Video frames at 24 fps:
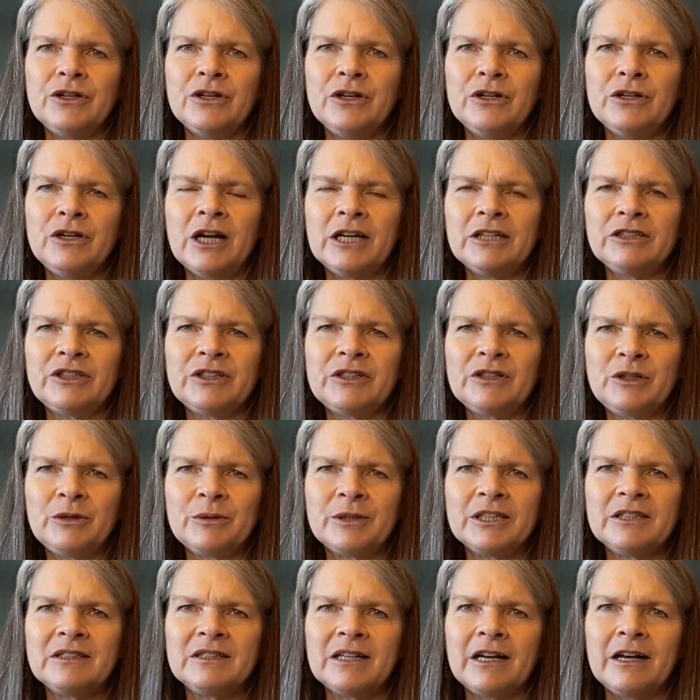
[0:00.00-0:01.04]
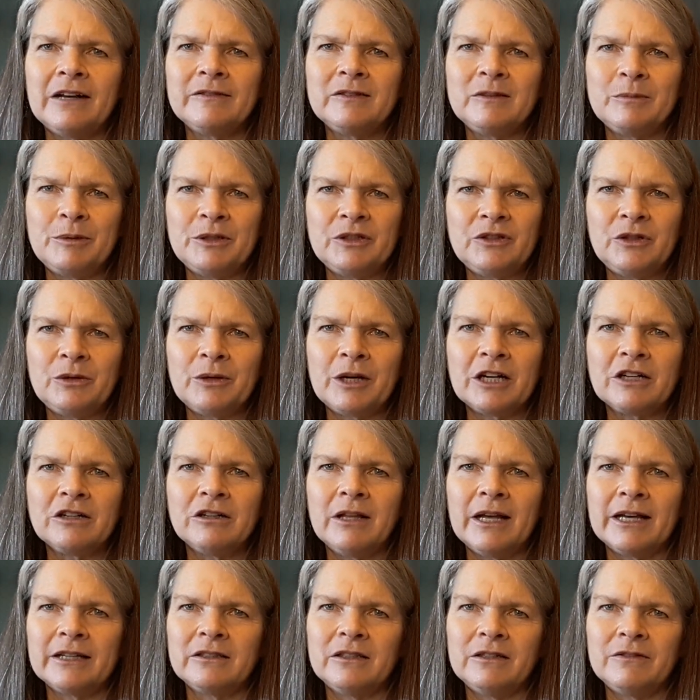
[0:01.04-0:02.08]
not just to ourselves, but to our
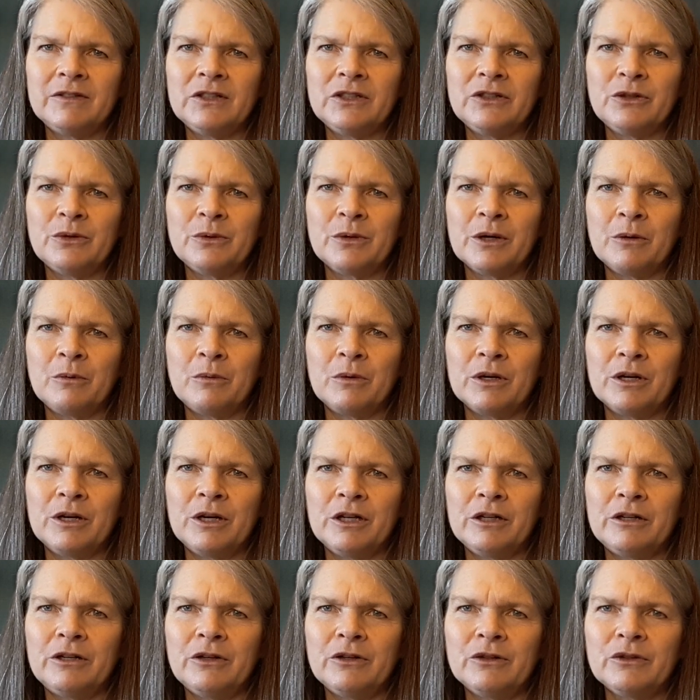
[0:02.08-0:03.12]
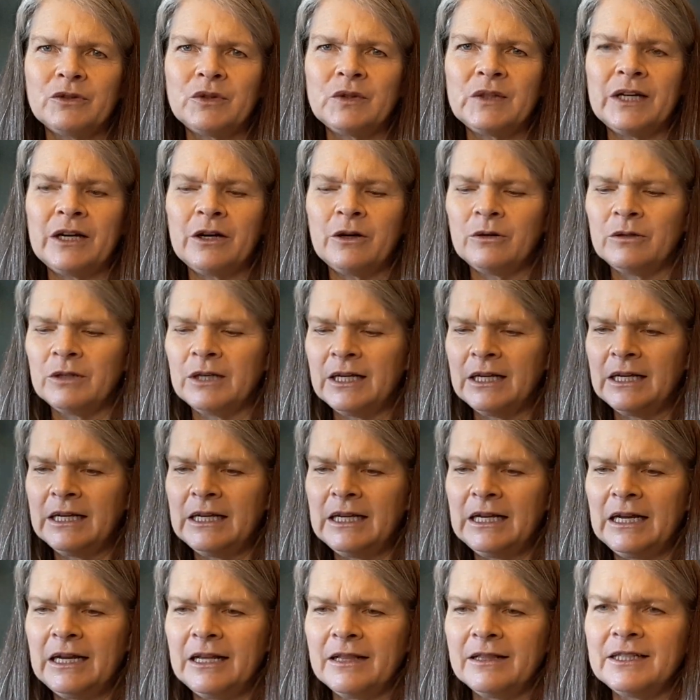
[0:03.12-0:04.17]
collective and to our world. So
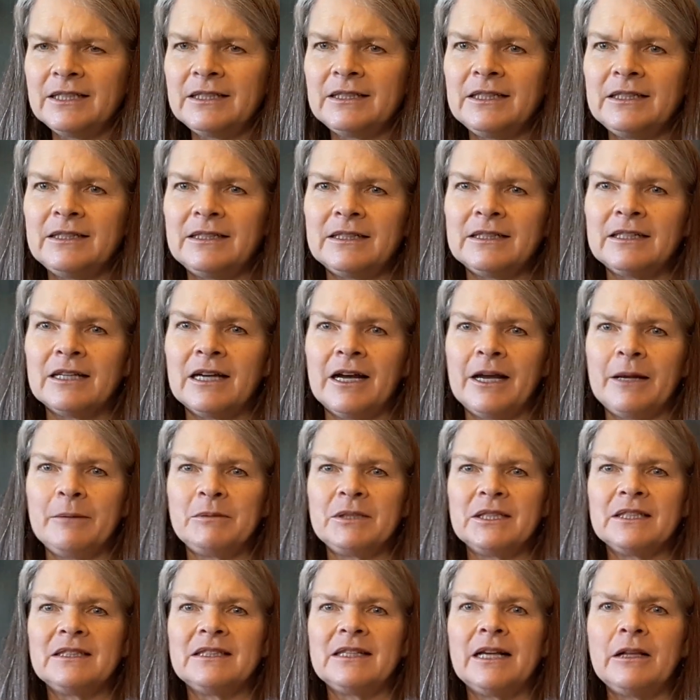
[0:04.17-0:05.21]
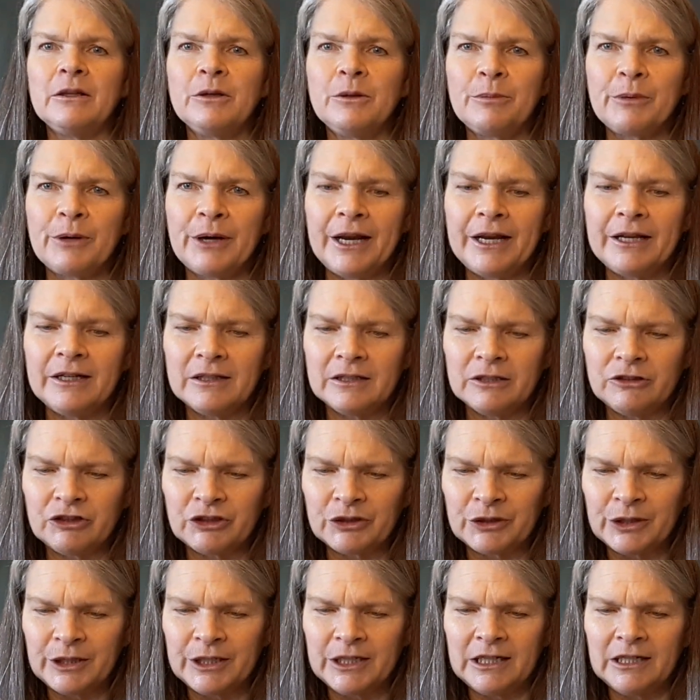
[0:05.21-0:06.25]
this is a time to celebrate the
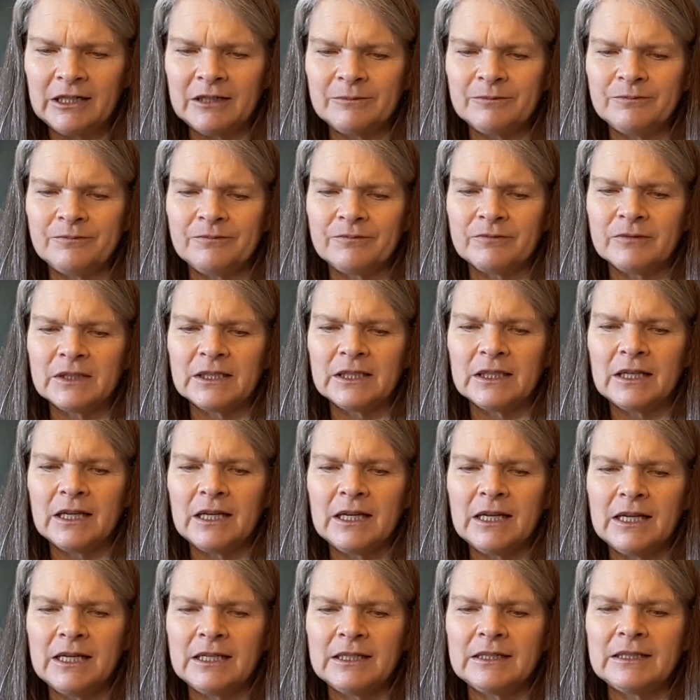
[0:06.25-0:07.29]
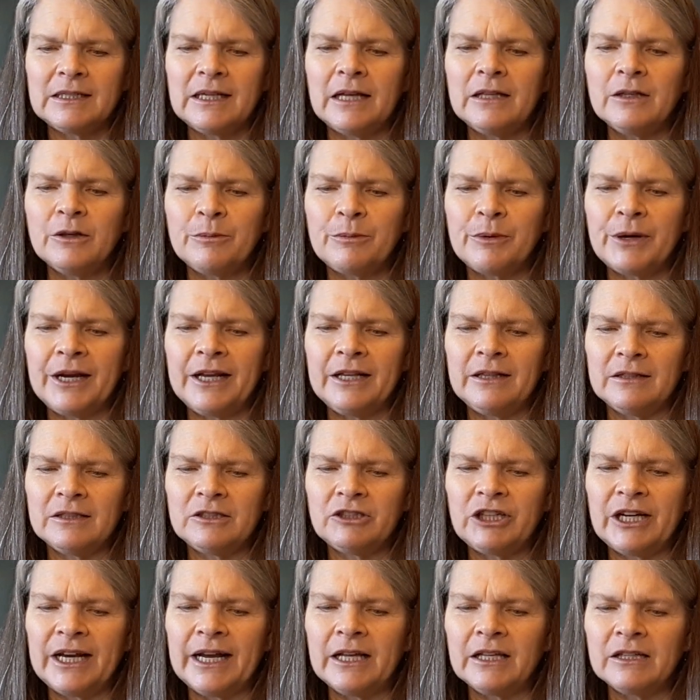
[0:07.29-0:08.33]
journey, celebrate the
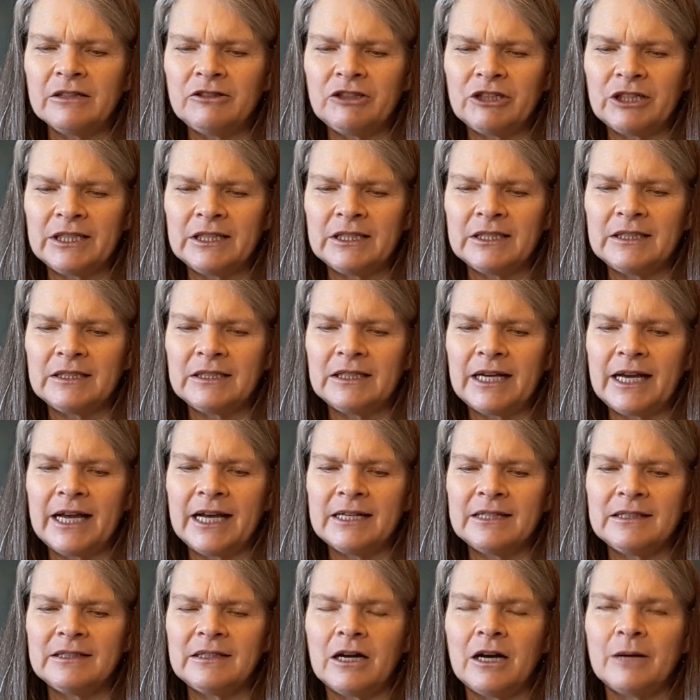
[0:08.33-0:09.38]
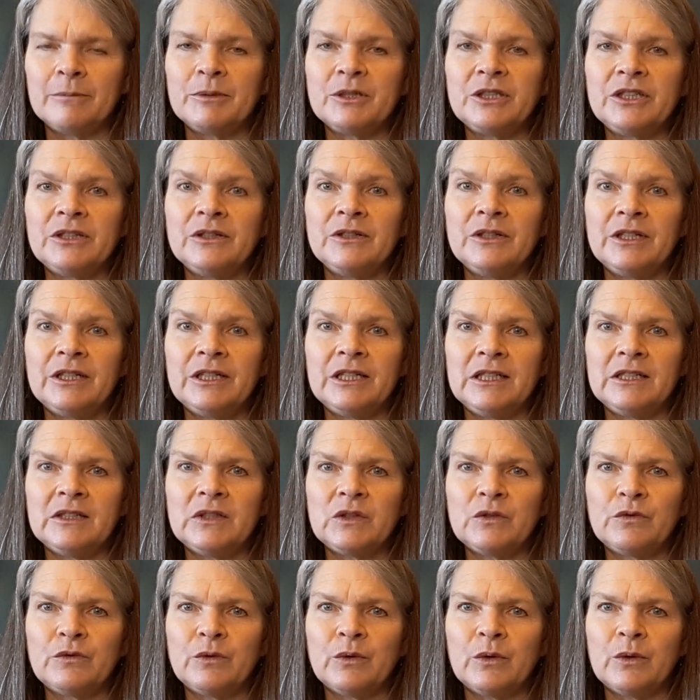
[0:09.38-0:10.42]
challenges as
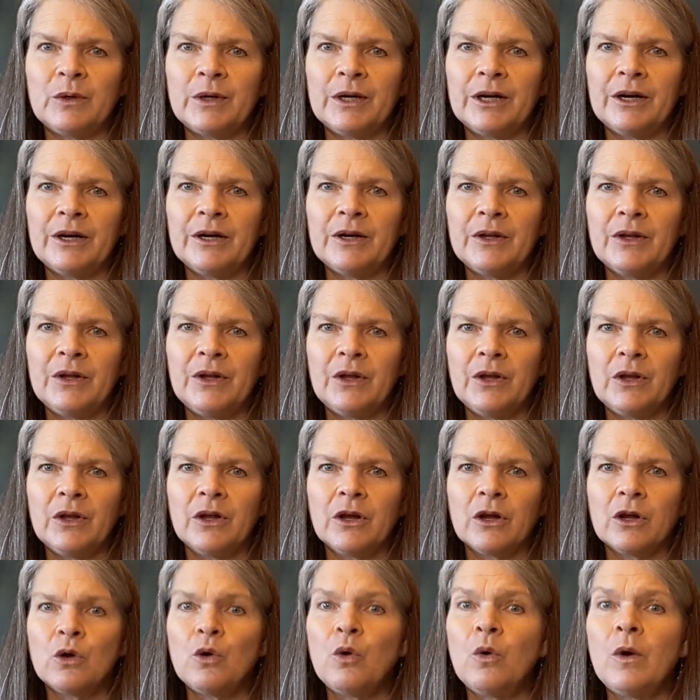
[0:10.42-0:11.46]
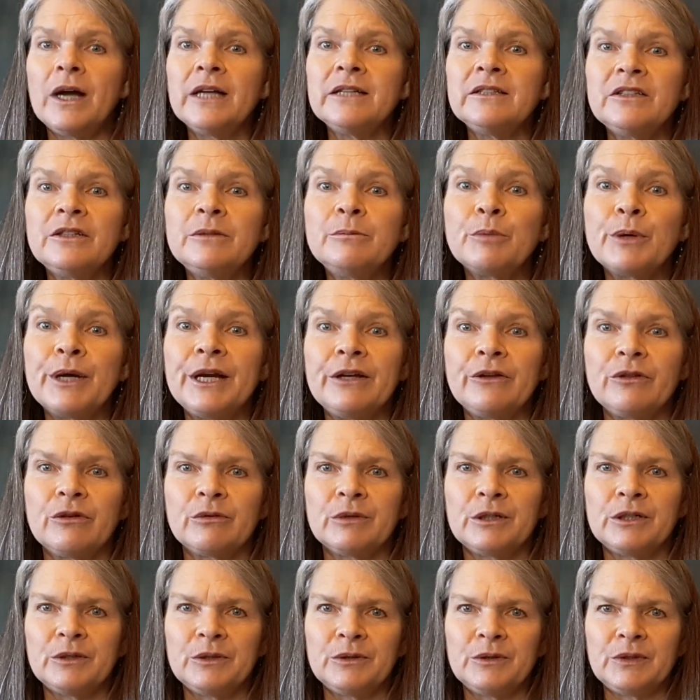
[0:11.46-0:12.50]
opportunities for quantum
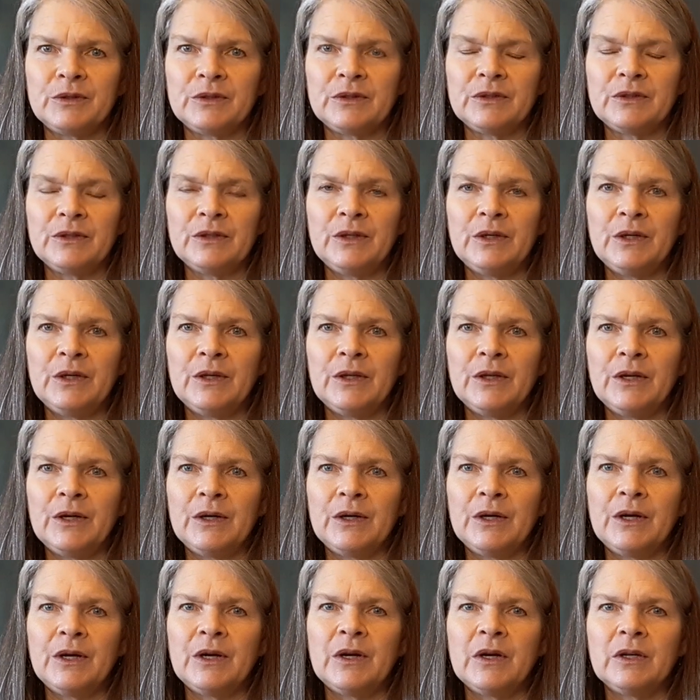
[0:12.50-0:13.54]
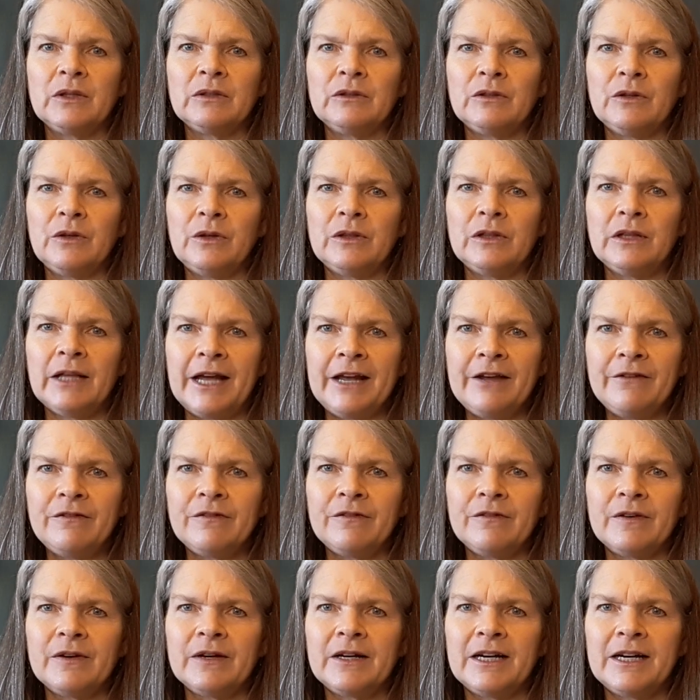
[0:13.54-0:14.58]
breakthroughs. Life